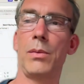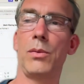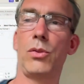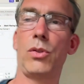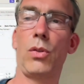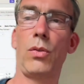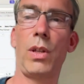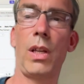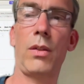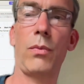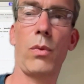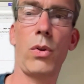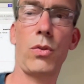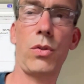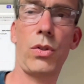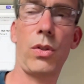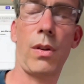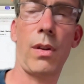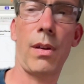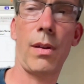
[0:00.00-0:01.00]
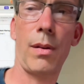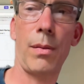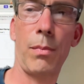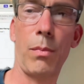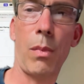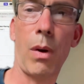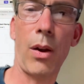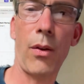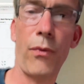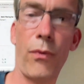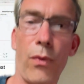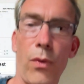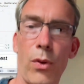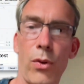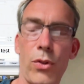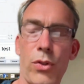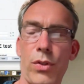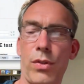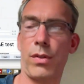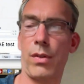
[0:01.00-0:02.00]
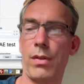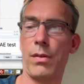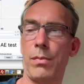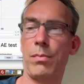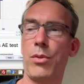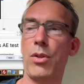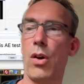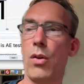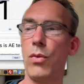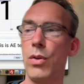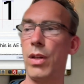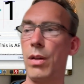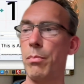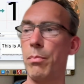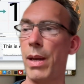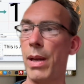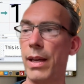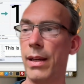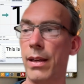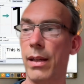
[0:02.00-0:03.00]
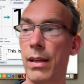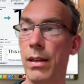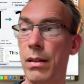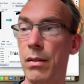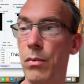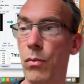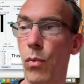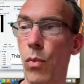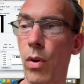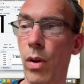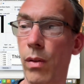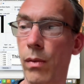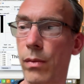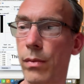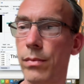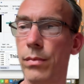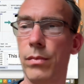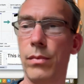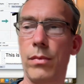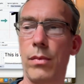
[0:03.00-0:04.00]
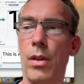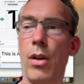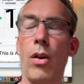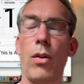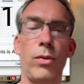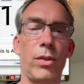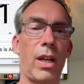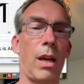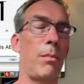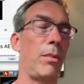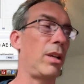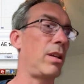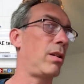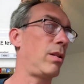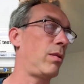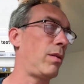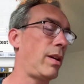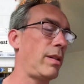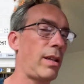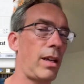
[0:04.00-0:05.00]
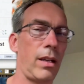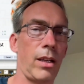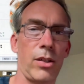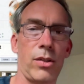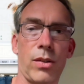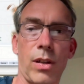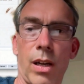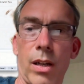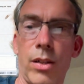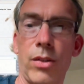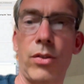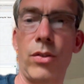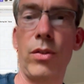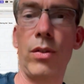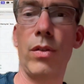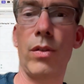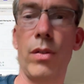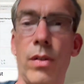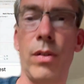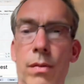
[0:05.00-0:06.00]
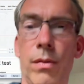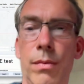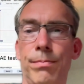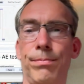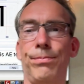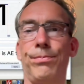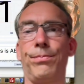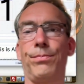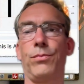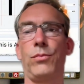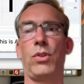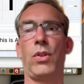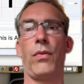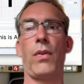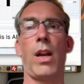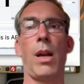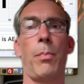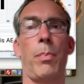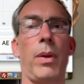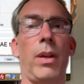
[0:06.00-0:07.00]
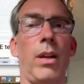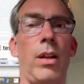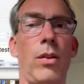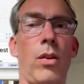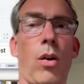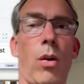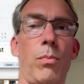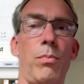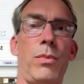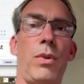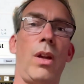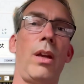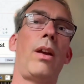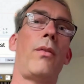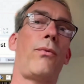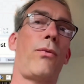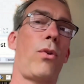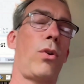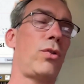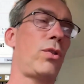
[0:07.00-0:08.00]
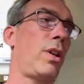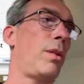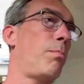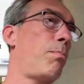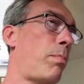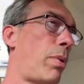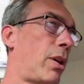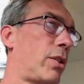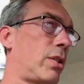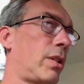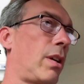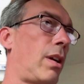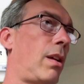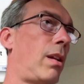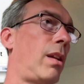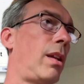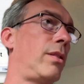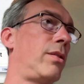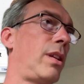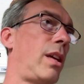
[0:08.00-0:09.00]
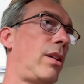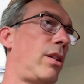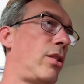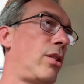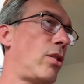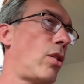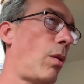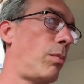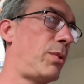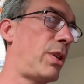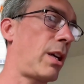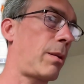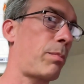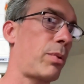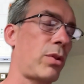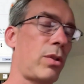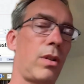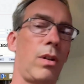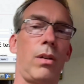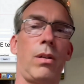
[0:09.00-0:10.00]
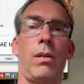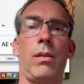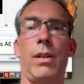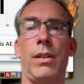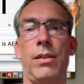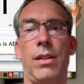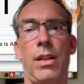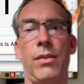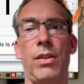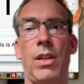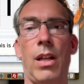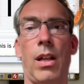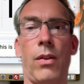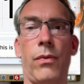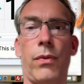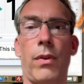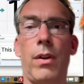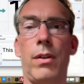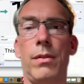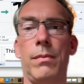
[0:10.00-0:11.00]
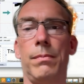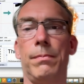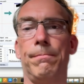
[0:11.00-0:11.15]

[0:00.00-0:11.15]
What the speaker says: So that was my first coding back in long time ago, and then I started developing first in Pascal, and then in Object Pascal, and then Delphi.